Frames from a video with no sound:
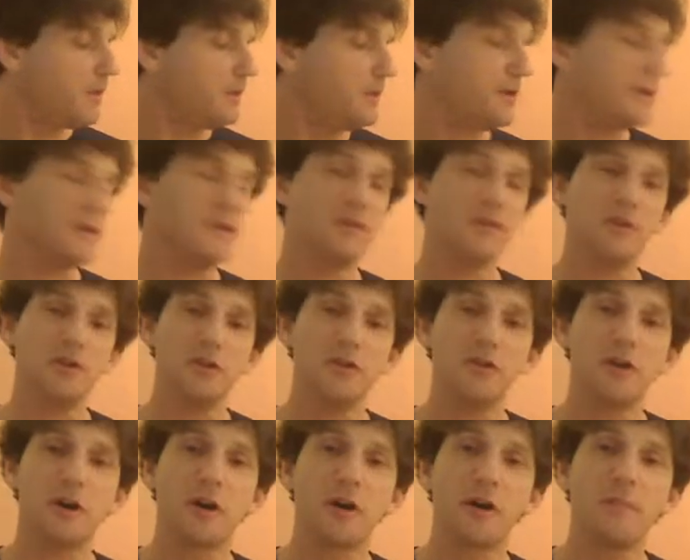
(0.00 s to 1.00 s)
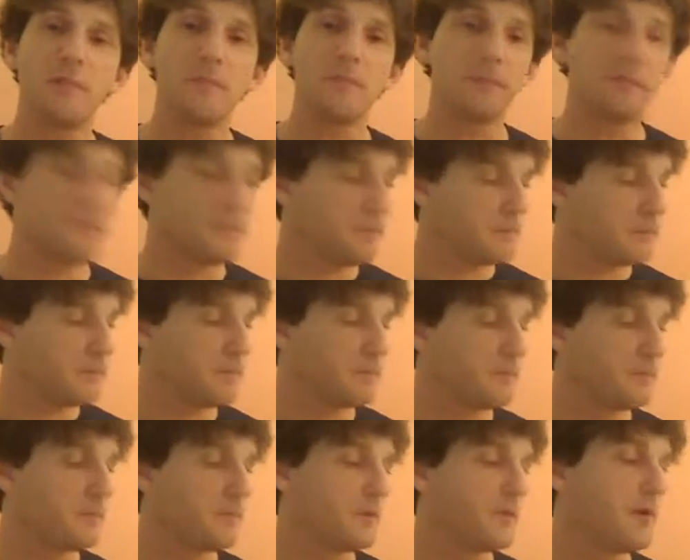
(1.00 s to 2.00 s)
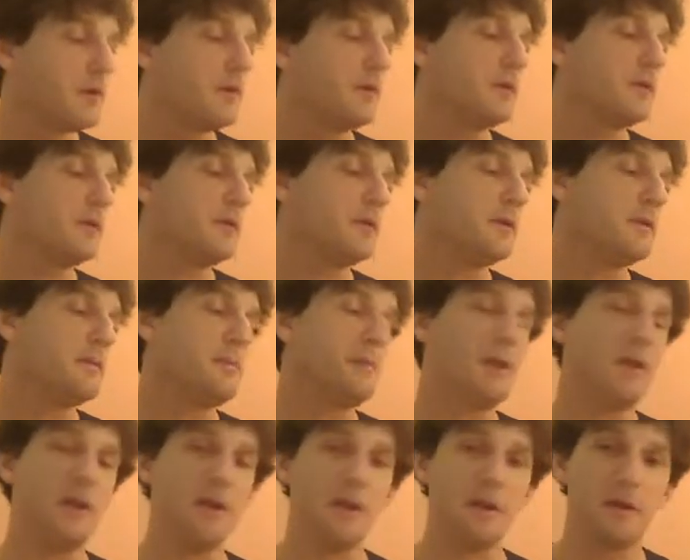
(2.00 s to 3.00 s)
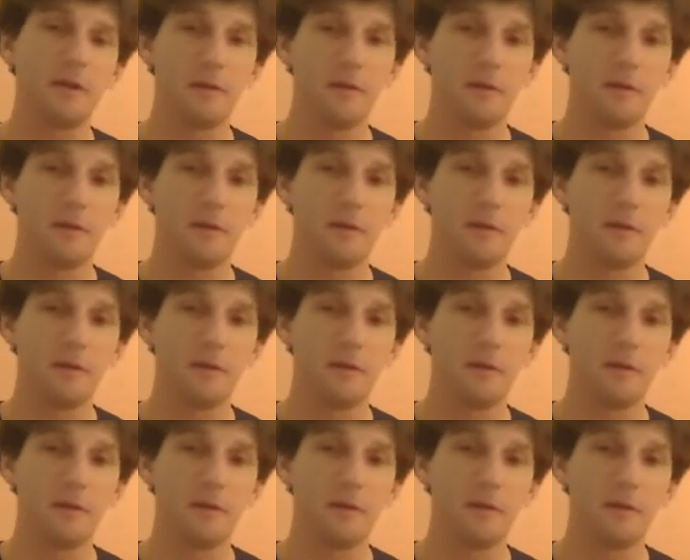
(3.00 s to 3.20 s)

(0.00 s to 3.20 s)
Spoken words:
then a C sharp, then a B,